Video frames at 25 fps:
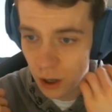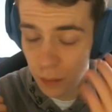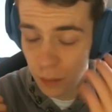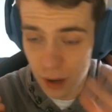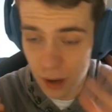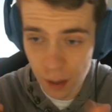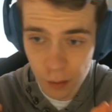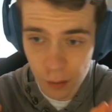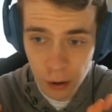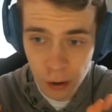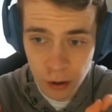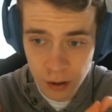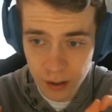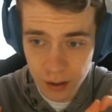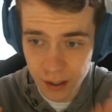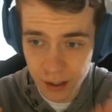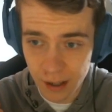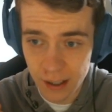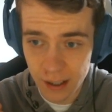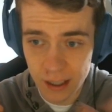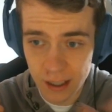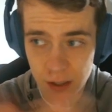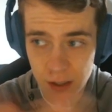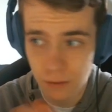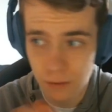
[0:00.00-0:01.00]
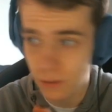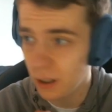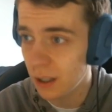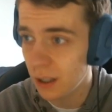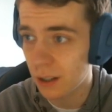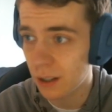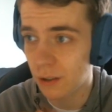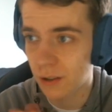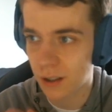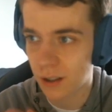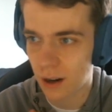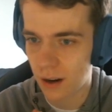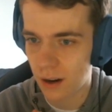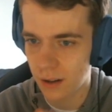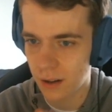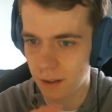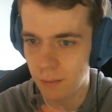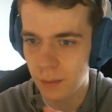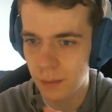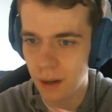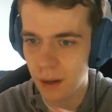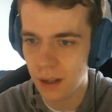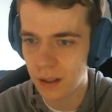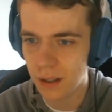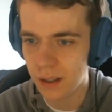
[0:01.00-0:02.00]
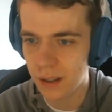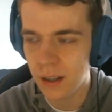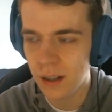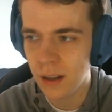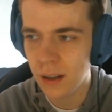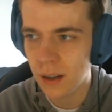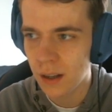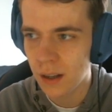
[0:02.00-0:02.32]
Primordial Drake is a really good card in Paladin.